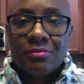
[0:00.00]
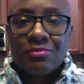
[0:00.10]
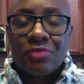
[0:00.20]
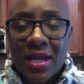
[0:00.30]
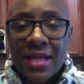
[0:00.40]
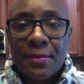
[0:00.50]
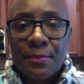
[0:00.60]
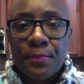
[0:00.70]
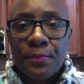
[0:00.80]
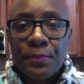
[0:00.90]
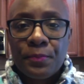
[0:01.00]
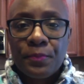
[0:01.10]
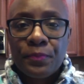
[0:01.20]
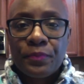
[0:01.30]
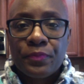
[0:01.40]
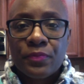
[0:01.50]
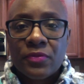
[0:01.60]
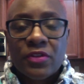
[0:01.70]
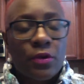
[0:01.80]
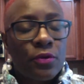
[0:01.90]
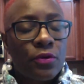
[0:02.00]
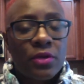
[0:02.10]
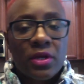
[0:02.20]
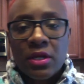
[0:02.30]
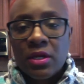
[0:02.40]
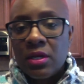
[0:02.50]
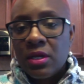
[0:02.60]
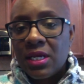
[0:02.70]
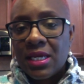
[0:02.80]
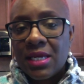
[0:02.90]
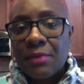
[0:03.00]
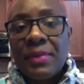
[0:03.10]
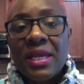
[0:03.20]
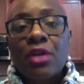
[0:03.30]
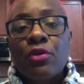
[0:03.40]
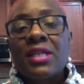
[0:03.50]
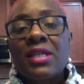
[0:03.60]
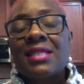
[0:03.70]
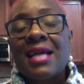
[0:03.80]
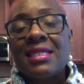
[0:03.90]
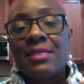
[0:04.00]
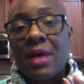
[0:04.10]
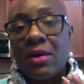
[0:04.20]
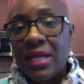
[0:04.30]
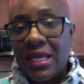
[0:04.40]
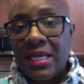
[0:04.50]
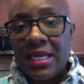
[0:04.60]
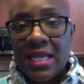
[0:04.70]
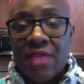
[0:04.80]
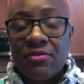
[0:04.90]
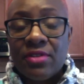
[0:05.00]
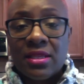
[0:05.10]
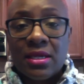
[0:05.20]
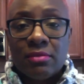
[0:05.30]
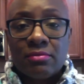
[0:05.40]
right? So, being criticized about any and everything.